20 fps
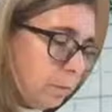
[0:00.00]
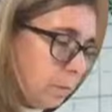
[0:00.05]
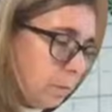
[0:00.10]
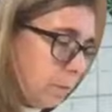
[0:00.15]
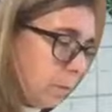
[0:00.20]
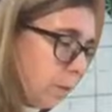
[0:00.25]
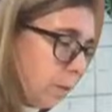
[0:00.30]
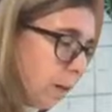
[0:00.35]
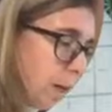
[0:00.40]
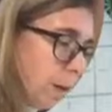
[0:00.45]

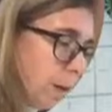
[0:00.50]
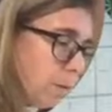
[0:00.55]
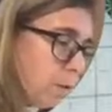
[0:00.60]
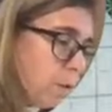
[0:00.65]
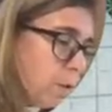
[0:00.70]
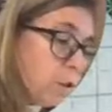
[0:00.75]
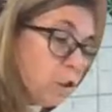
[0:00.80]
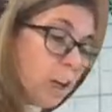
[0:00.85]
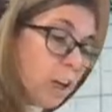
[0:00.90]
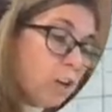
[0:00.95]
times
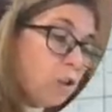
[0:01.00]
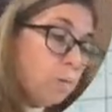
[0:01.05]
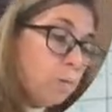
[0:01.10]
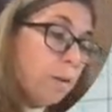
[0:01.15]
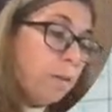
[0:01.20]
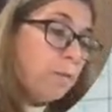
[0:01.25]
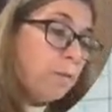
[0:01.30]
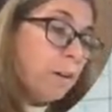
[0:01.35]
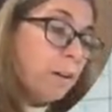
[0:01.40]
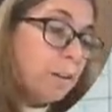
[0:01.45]
are changing,
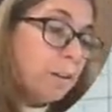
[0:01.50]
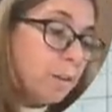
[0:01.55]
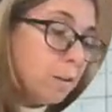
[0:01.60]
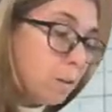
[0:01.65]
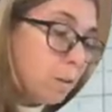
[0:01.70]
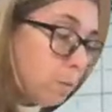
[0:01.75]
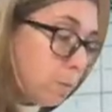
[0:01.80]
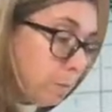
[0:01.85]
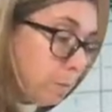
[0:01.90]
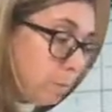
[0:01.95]
my friends,
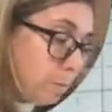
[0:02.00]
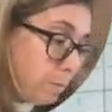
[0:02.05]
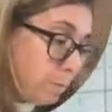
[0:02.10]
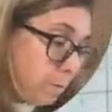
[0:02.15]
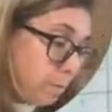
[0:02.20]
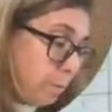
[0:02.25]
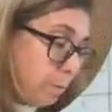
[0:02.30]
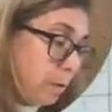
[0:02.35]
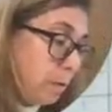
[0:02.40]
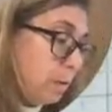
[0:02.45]
so
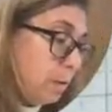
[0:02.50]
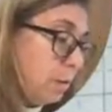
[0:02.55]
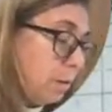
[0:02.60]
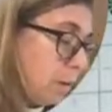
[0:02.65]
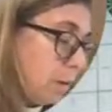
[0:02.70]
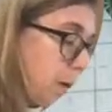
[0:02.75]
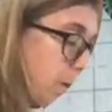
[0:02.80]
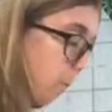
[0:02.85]
businesses have